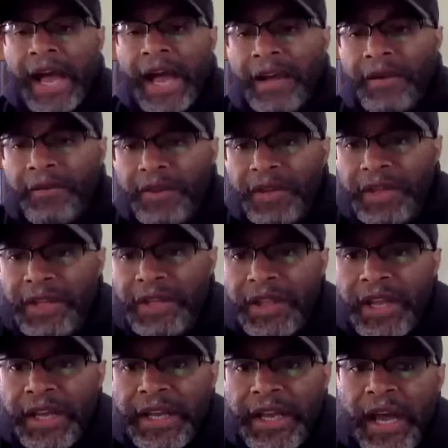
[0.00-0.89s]
I
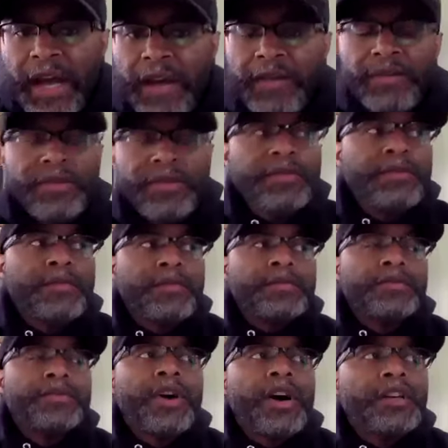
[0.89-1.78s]
really like how
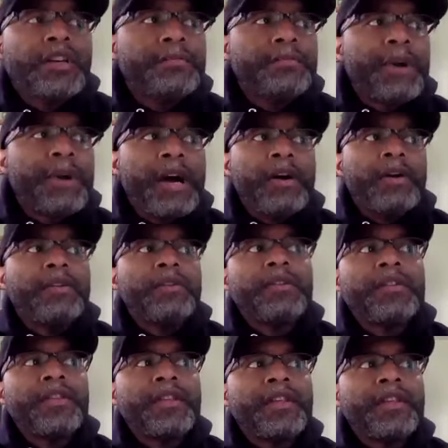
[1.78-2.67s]
you talked
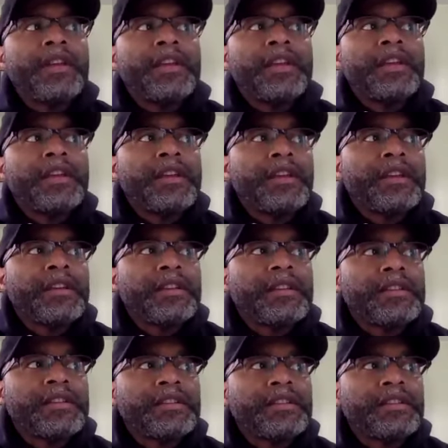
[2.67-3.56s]
about the
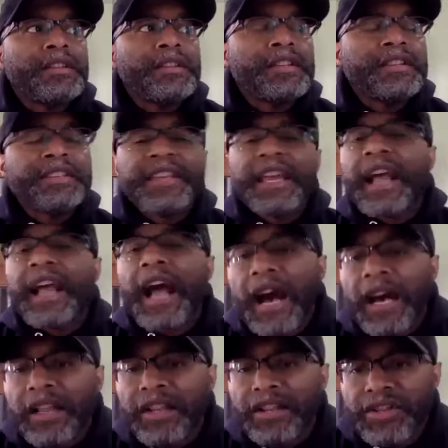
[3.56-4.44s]

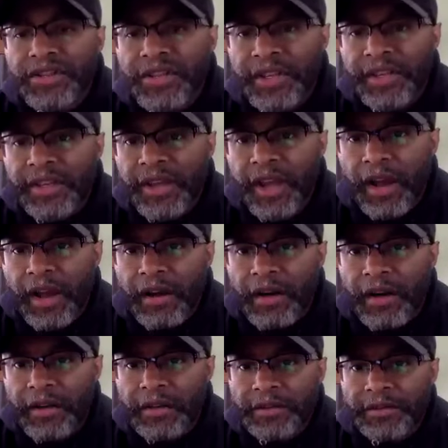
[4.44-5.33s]
psychology
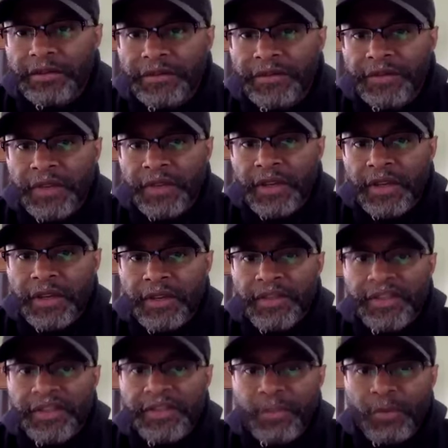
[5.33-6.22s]
of
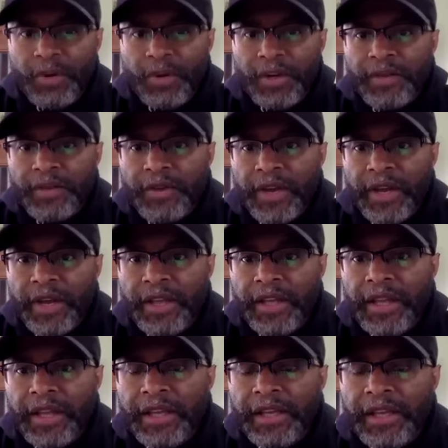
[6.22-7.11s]
the sport,
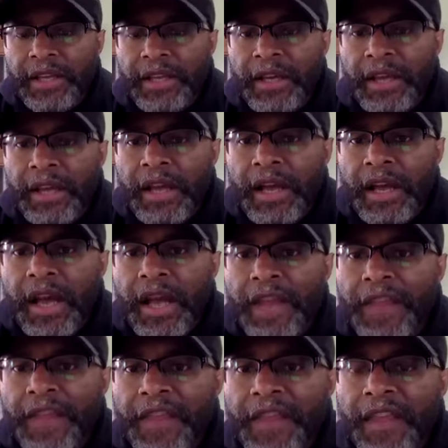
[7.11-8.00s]
right? Like,
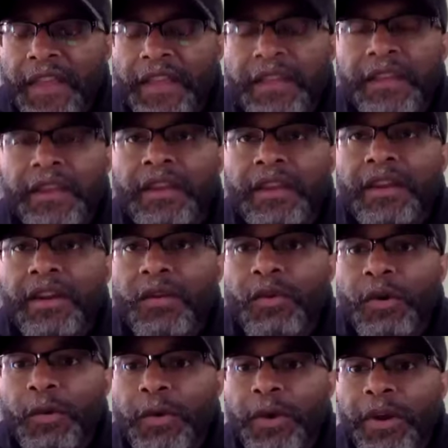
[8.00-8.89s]
I think when
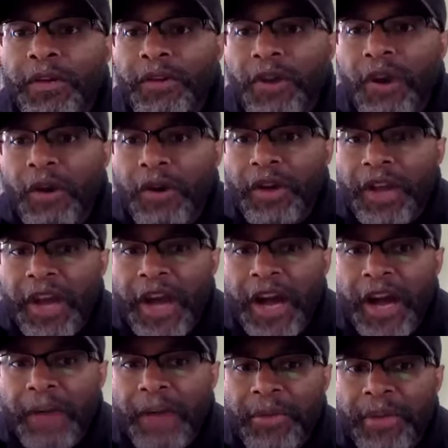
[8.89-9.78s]
we were growing
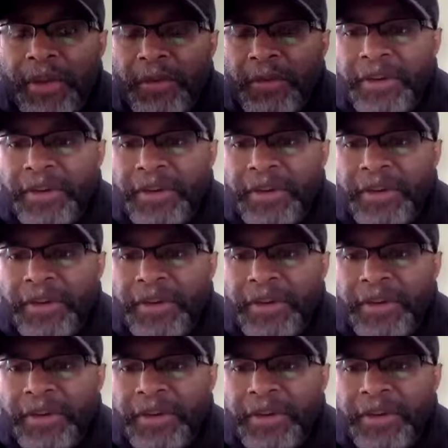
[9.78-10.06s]
up,